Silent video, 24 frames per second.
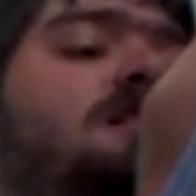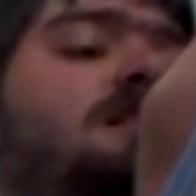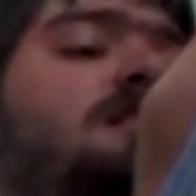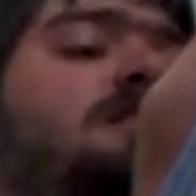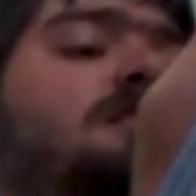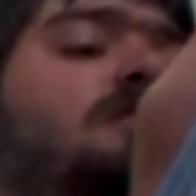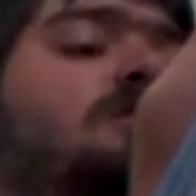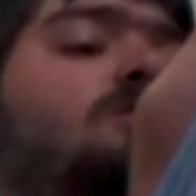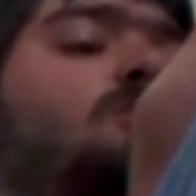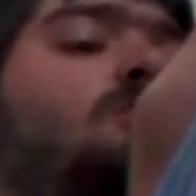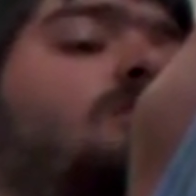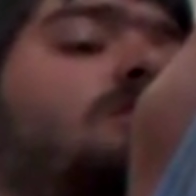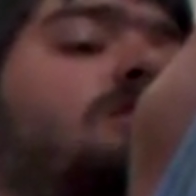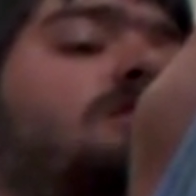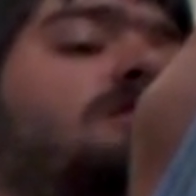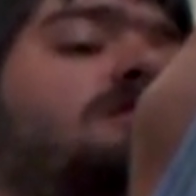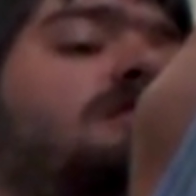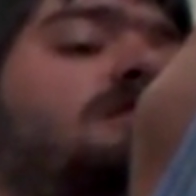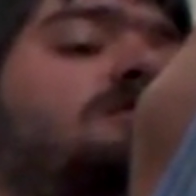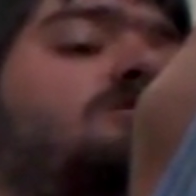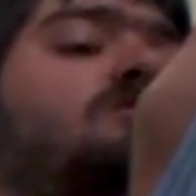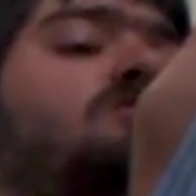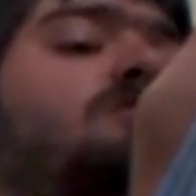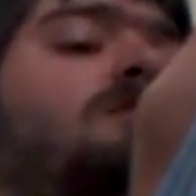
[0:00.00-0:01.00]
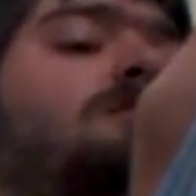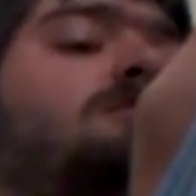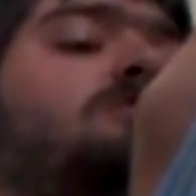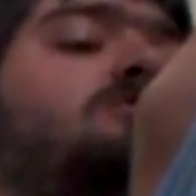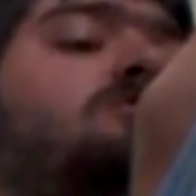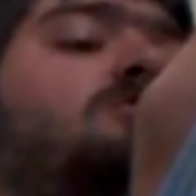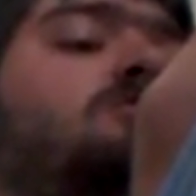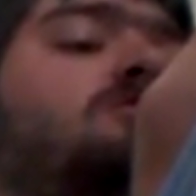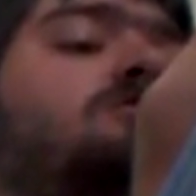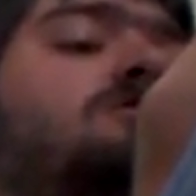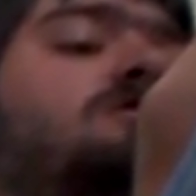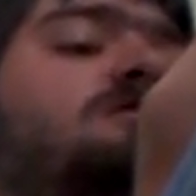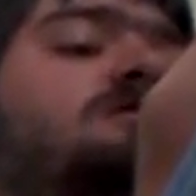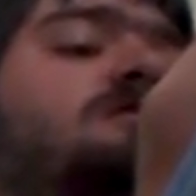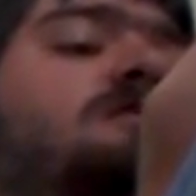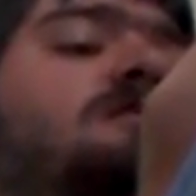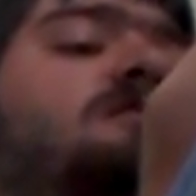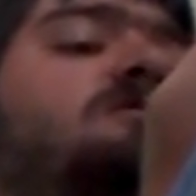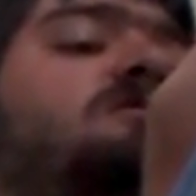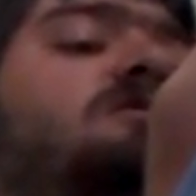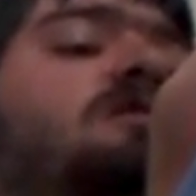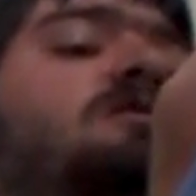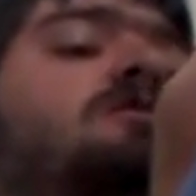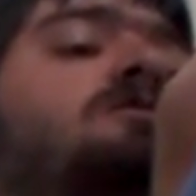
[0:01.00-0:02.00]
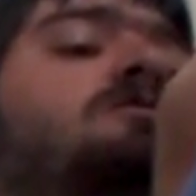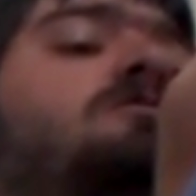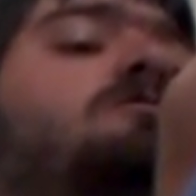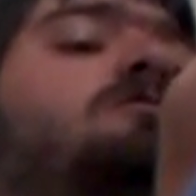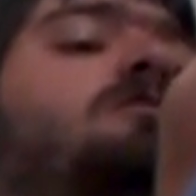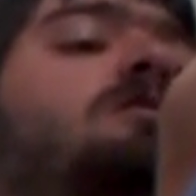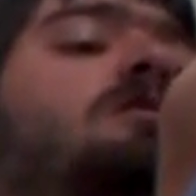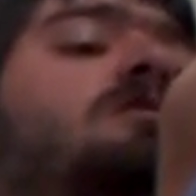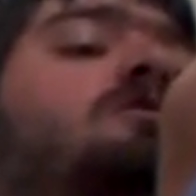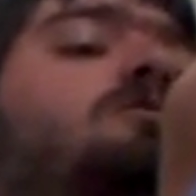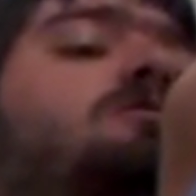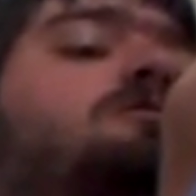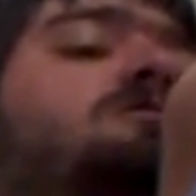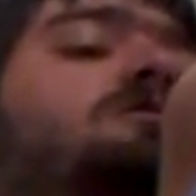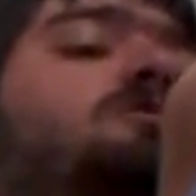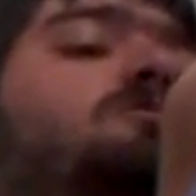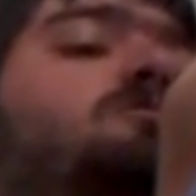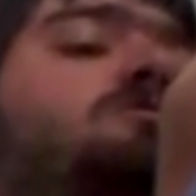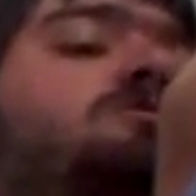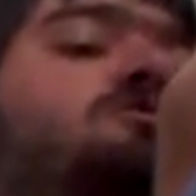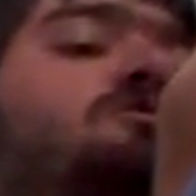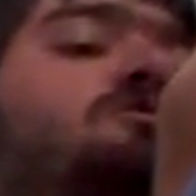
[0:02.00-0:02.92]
He didn't want her not to roll the toes of skates together, although she